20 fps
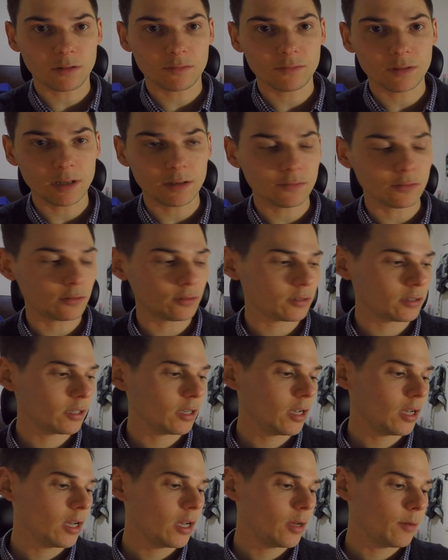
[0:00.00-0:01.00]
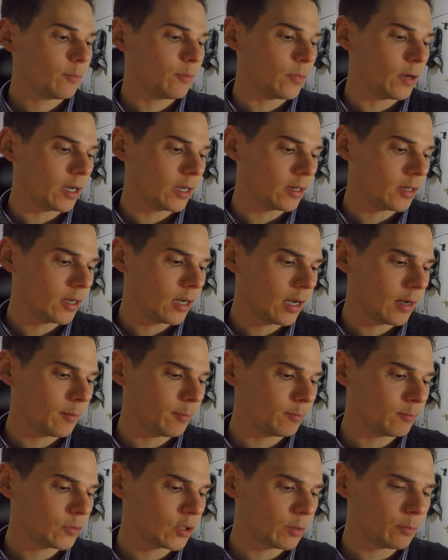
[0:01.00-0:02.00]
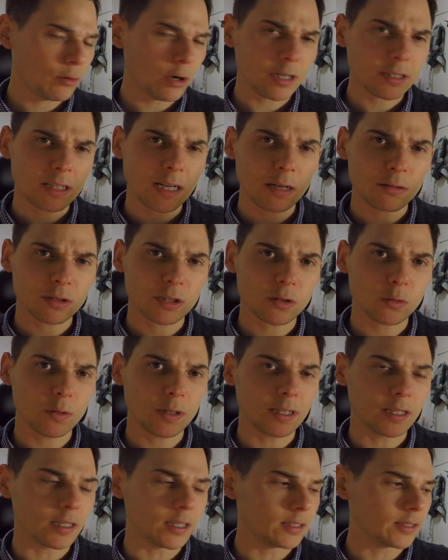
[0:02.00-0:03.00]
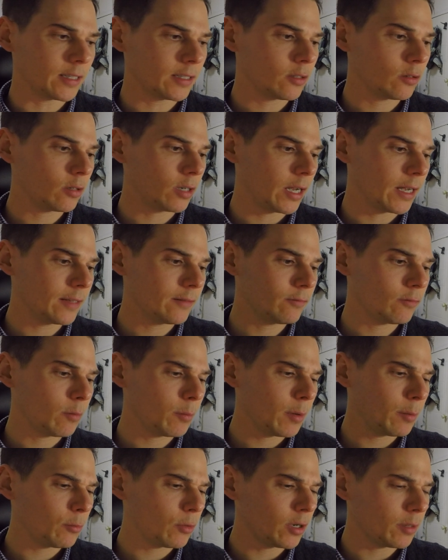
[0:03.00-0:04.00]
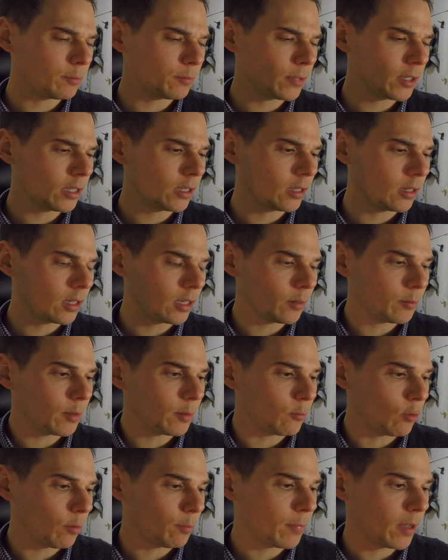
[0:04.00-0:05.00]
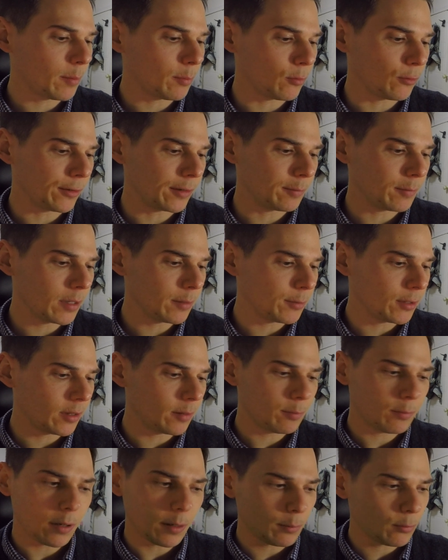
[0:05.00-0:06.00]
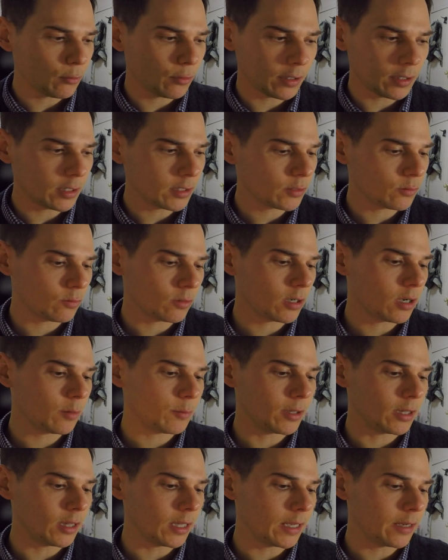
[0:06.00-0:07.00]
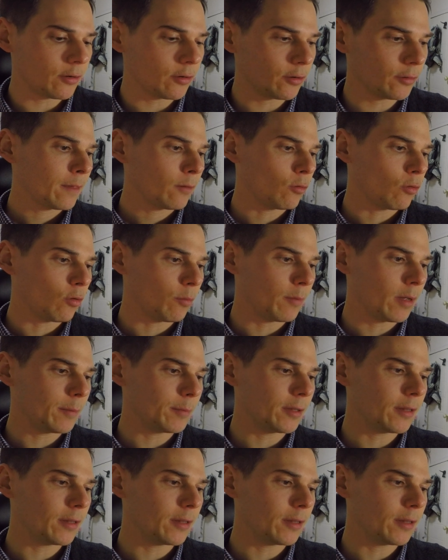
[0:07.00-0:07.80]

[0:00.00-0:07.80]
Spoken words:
flavors. But I'm surprised at how sweet it is. I remembered it being a little bit more peppery. Maybe the pepperiness will come in later, or maybe